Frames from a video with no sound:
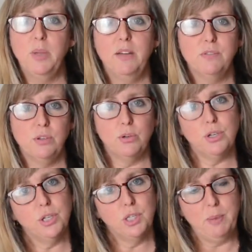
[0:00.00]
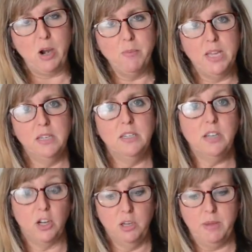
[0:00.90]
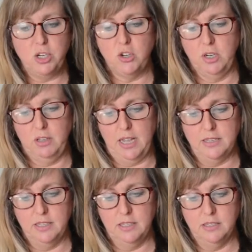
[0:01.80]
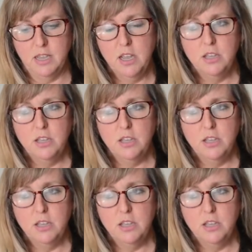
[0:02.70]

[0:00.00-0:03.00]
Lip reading: we have social experiment documentary classes.